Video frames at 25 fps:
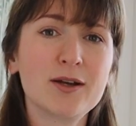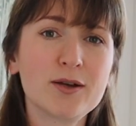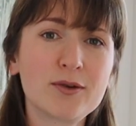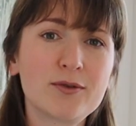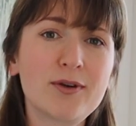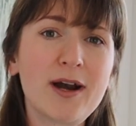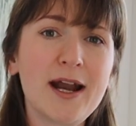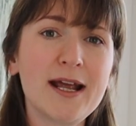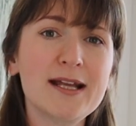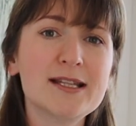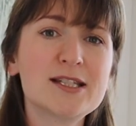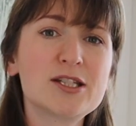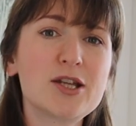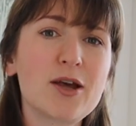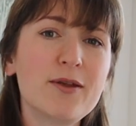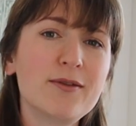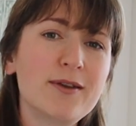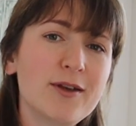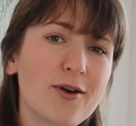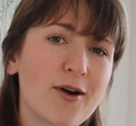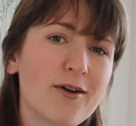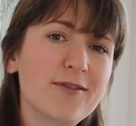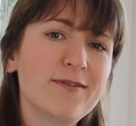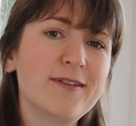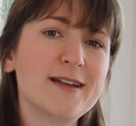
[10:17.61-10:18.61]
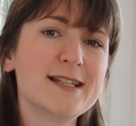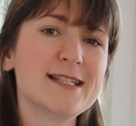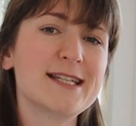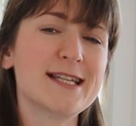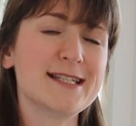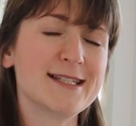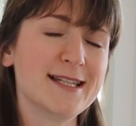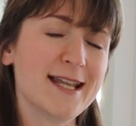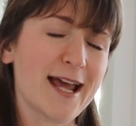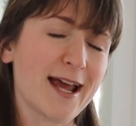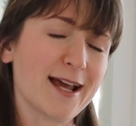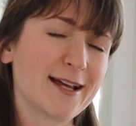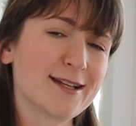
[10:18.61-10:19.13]
Great, so the office
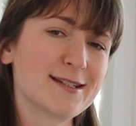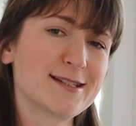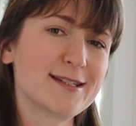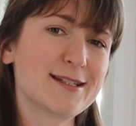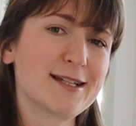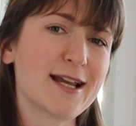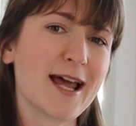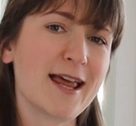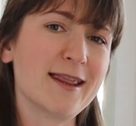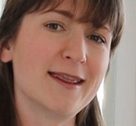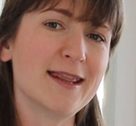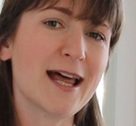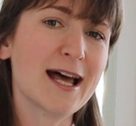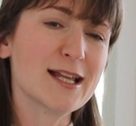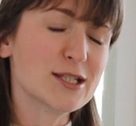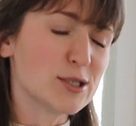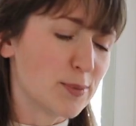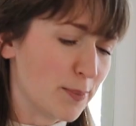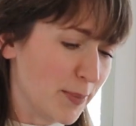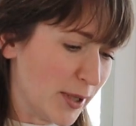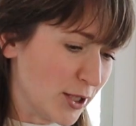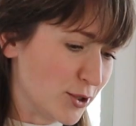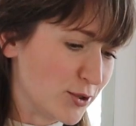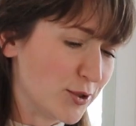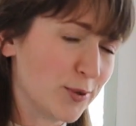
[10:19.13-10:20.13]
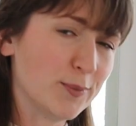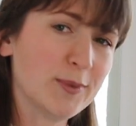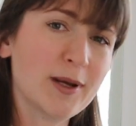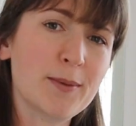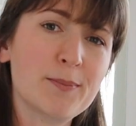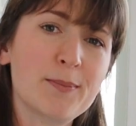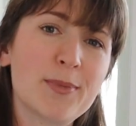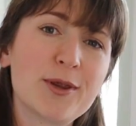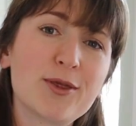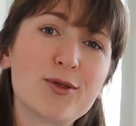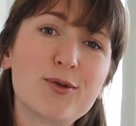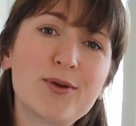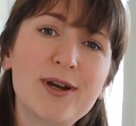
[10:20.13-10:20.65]
is next, and that's bedroom
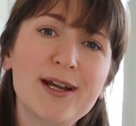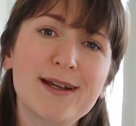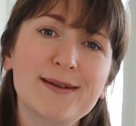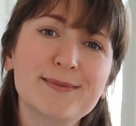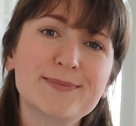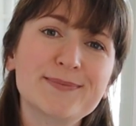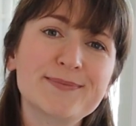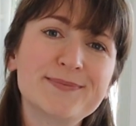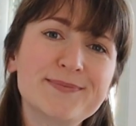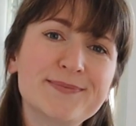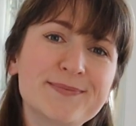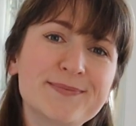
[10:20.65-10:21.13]
number 3.